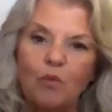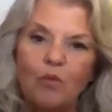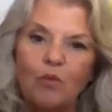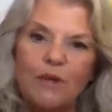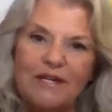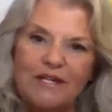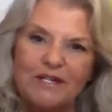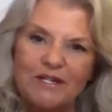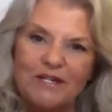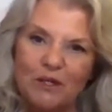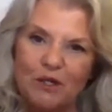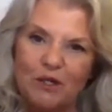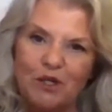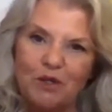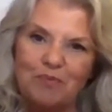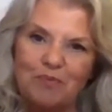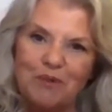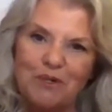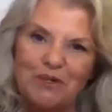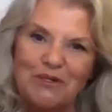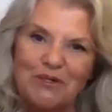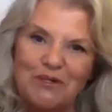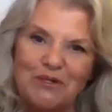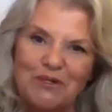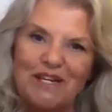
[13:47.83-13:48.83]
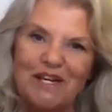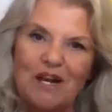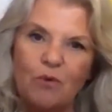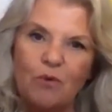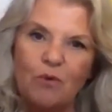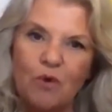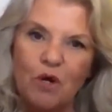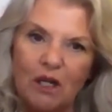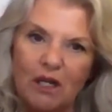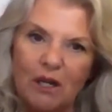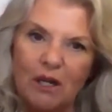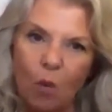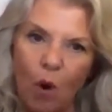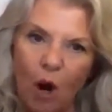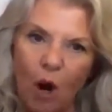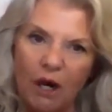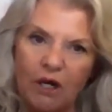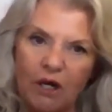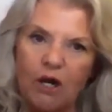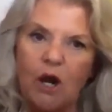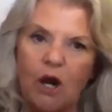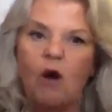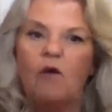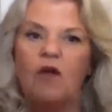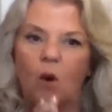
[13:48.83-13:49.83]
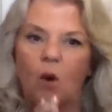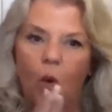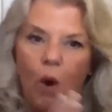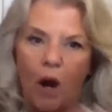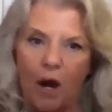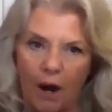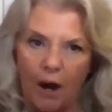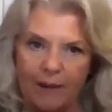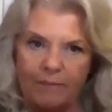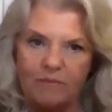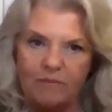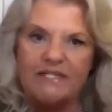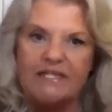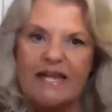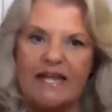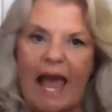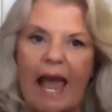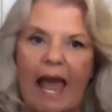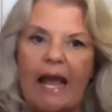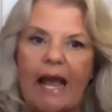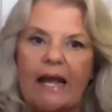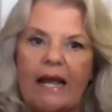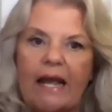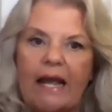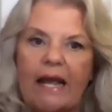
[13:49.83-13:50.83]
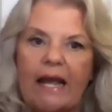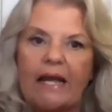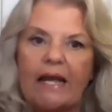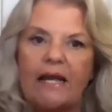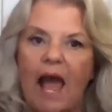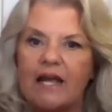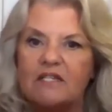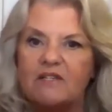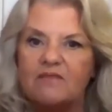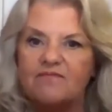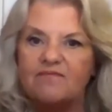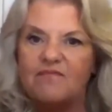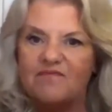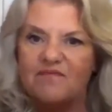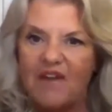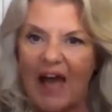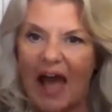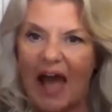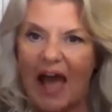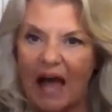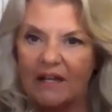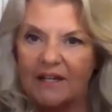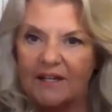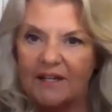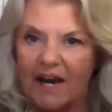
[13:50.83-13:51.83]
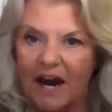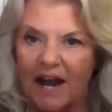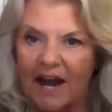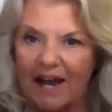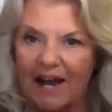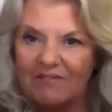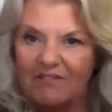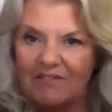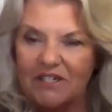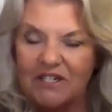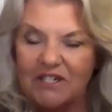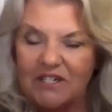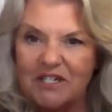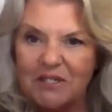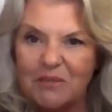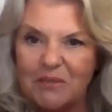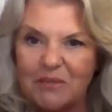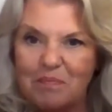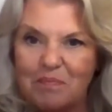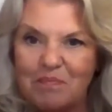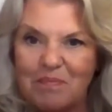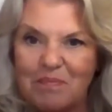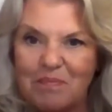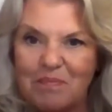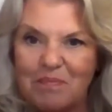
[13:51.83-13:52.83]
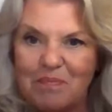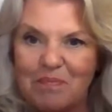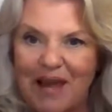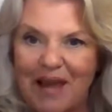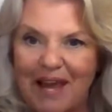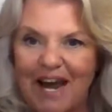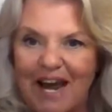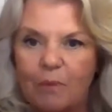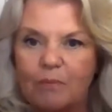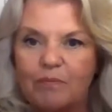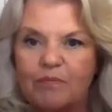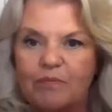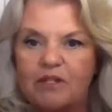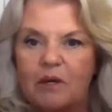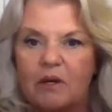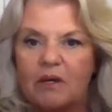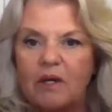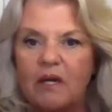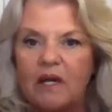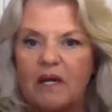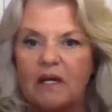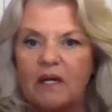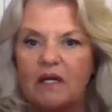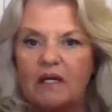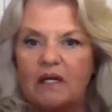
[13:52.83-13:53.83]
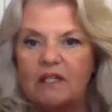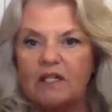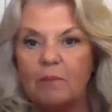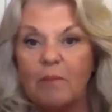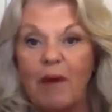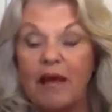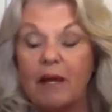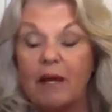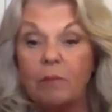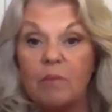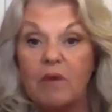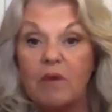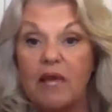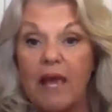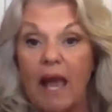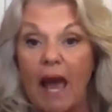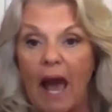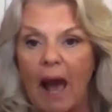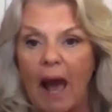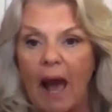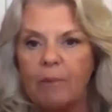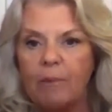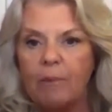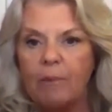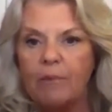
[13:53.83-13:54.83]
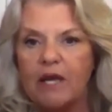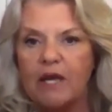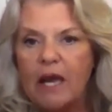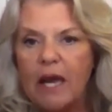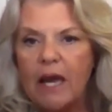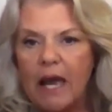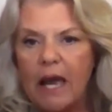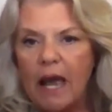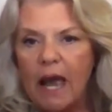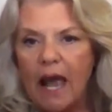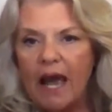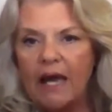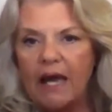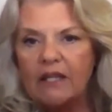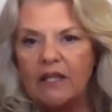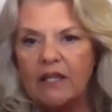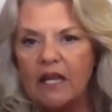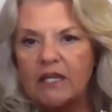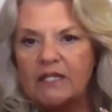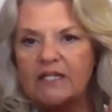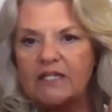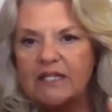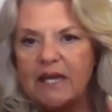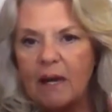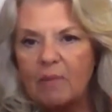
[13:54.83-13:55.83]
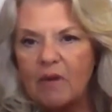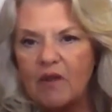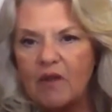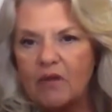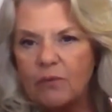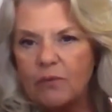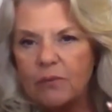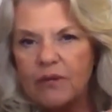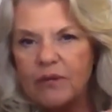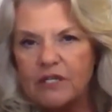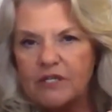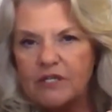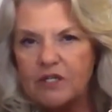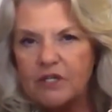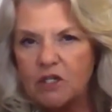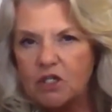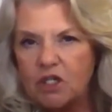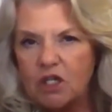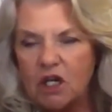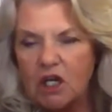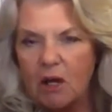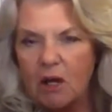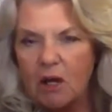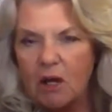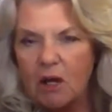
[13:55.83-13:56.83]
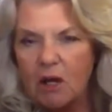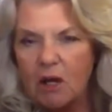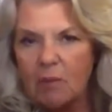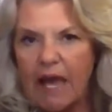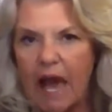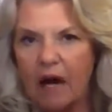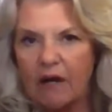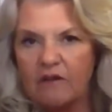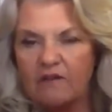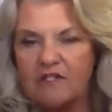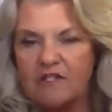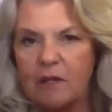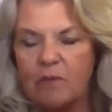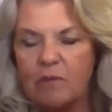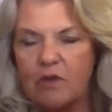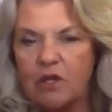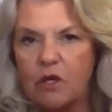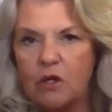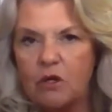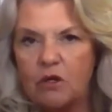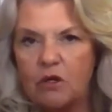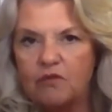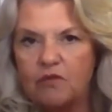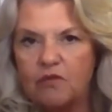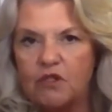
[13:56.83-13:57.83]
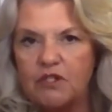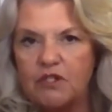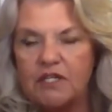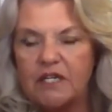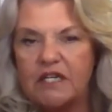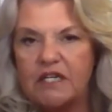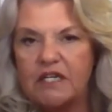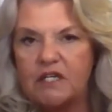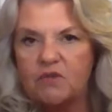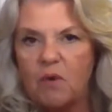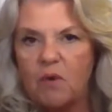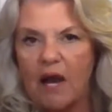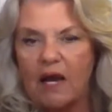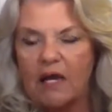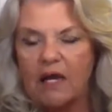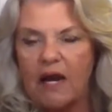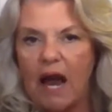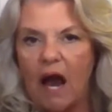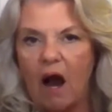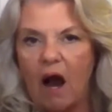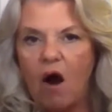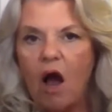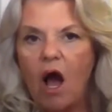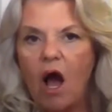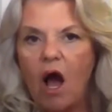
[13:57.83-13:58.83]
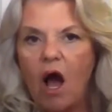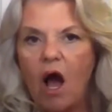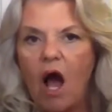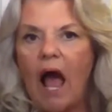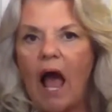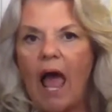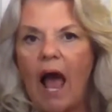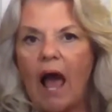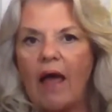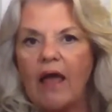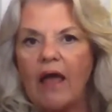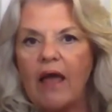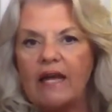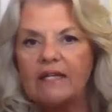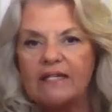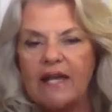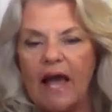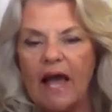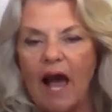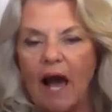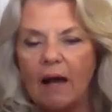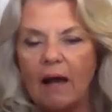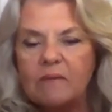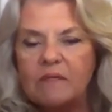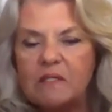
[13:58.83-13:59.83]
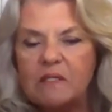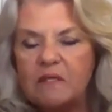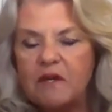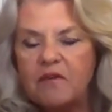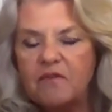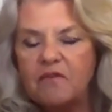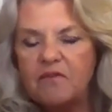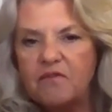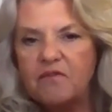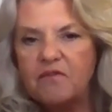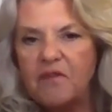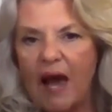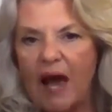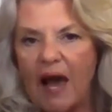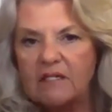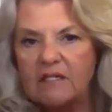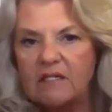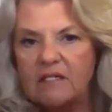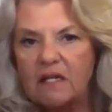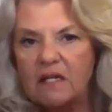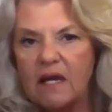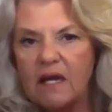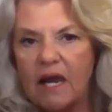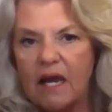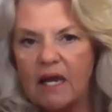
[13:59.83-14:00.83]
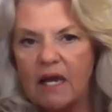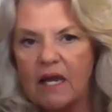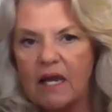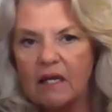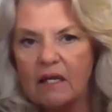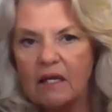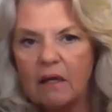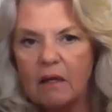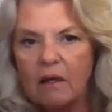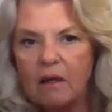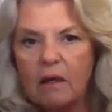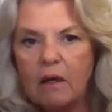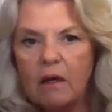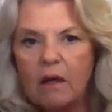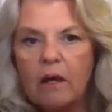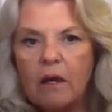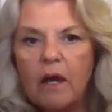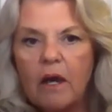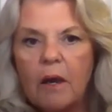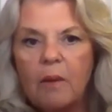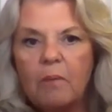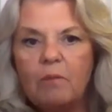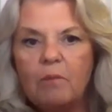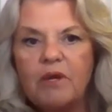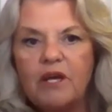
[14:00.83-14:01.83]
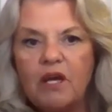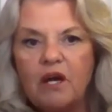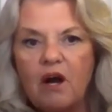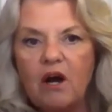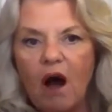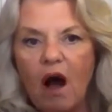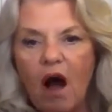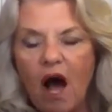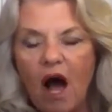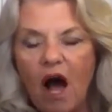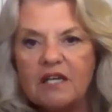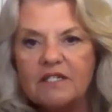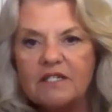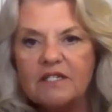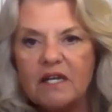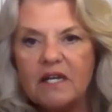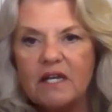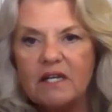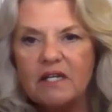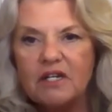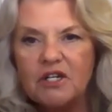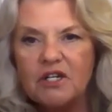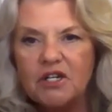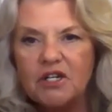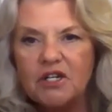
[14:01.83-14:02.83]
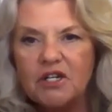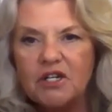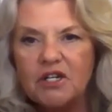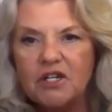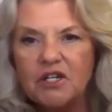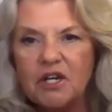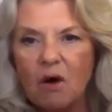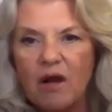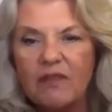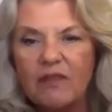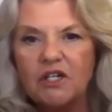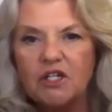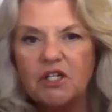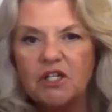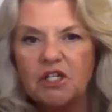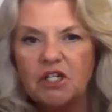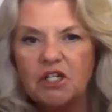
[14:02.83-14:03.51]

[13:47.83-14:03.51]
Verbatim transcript: I'm a research person. I really want to know that what I'm saying is valid. I haven't just made it up to, to make me happy. And some of the research coming out of some of the universities right now is absolutely fascinating because it is showing